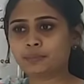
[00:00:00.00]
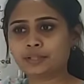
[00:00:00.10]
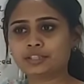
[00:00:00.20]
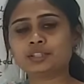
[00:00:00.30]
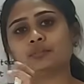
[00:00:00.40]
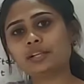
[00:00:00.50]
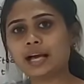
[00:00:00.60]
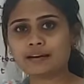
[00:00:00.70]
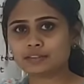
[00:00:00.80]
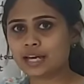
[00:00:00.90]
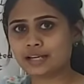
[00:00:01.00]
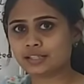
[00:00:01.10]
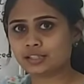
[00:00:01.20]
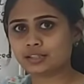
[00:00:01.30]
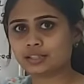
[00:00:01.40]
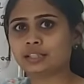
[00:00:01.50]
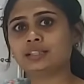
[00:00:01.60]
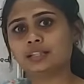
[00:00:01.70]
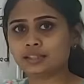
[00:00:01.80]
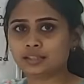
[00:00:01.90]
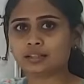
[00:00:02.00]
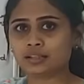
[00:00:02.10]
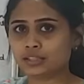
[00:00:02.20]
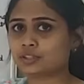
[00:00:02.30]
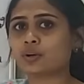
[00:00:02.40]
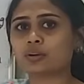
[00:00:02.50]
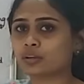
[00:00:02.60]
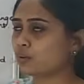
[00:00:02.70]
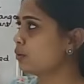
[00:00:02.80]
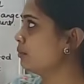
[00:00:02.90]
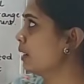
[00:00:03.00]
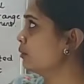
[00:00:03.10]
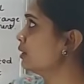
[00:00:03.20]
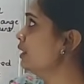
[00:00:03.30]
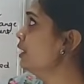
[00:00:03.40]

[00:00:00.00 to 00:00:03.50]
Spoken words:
patient will have the anterior teeth in his or her own mouth.